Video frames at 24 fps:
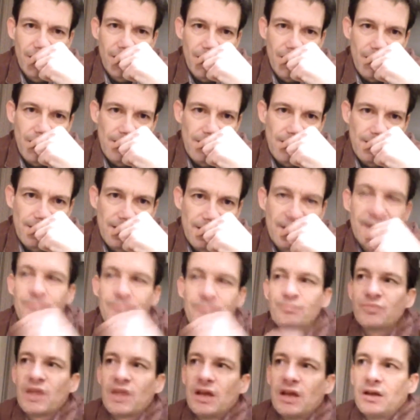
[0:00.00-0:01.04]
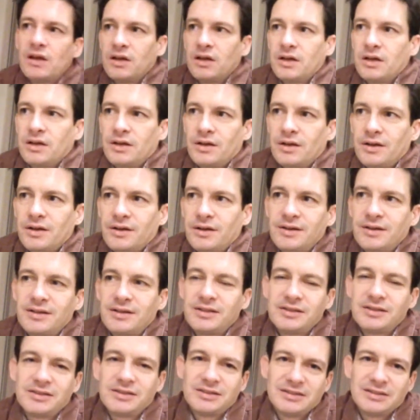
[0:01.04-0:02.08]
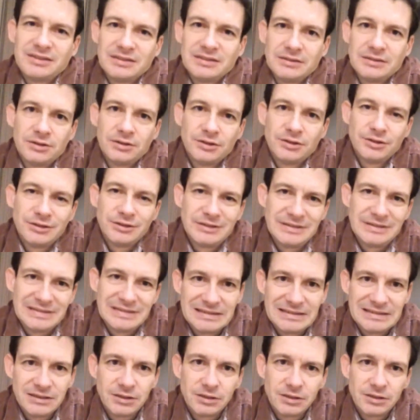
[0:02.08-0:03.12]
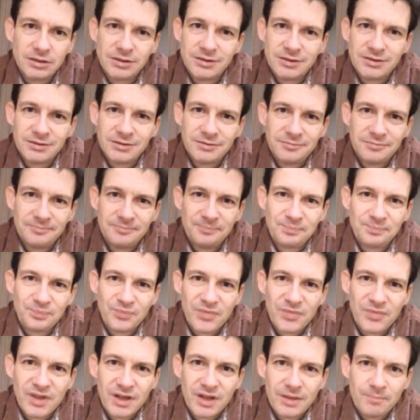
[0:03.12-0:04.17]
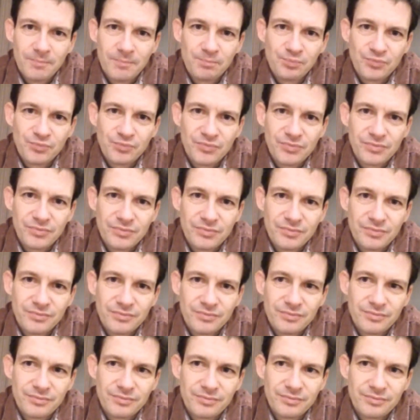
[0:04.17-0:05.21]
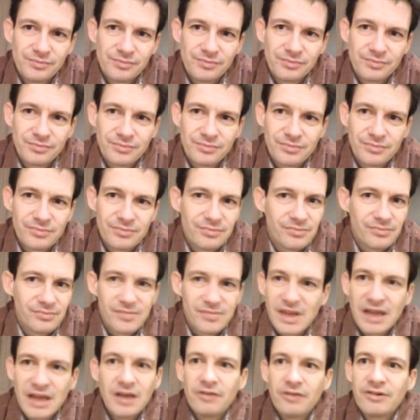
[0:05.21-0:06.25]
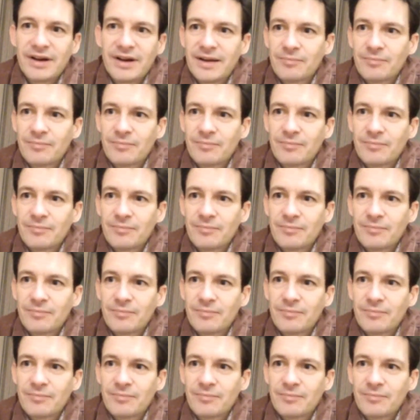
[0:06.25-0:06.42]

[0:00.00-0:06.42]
And that goes for, it doesn't even have to be metal detecting. It can be anything on YouTube. What do you want to see?